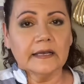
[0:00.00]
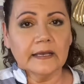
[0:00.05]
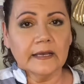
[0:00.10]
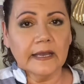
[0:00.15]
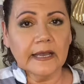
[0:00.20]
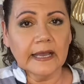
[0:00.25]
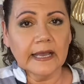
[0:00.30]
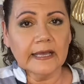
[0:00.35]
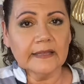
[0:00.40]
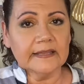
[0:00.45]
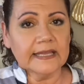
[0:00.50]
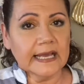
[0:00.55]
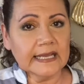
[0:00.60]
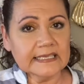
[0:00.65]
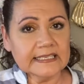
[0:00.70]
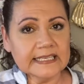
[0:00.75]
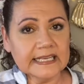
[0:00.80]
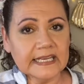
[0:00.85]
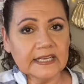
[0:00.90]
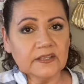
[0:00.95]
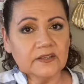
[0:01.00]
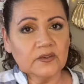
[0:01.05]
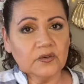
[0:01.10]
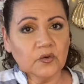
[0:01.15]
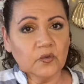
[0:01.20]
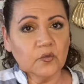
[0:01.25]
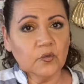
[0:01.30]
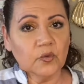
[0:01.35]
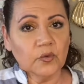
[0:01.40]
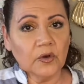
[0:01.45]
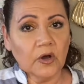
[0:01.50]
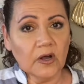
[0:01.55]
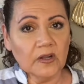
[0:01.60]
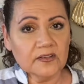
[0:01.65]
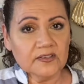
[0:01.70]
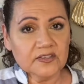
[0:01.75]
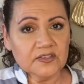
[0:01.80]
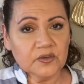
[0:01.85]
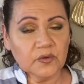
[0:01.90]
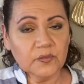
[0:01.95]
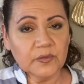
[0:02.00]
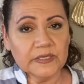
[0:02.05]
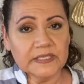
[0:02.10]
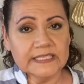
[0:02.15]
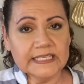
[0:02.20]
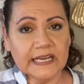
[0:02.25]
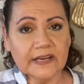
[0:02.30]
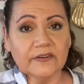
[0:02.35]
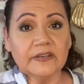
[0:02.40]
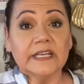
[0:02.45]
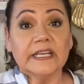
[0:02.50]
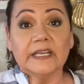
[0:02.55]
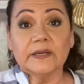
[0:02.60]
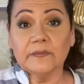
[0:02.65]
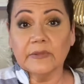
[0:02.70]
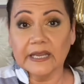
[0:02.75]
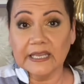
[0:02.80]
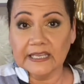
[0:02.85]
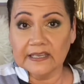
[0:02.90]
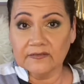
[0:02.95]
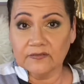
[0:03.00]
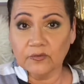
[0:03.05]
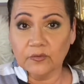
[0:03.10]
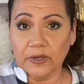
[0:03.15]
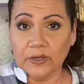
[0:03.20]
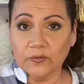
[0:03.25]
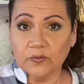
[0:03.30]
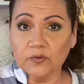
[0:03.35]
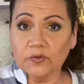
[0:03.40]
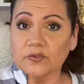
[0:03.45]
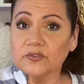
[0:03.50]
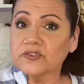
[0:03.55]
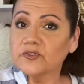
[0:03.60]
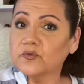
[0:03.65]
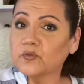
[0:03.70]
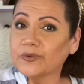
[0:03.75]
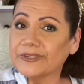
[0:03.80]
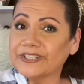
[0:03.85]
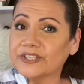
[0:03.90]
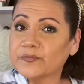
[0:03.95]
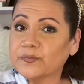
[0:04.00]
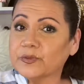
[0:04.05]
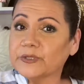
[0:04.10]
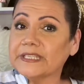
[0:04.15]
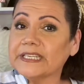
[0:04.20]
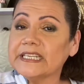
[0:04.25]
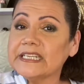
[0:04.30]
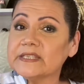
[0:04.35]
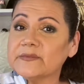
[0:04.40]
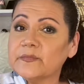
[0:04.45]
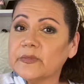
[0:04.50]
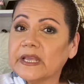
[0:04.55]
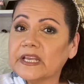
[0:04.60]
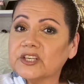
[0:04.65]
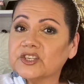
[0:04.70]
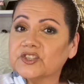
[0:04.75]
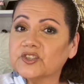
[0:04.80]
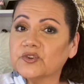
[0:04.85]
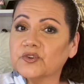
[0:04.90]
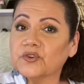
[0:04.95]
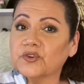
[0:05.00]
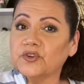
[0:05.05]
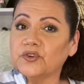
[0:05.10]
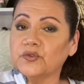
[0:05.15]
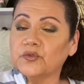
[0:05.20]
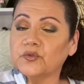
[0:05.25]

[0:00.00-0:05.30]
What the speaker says: And that date will also be down in my giveaway rules, which please make sure you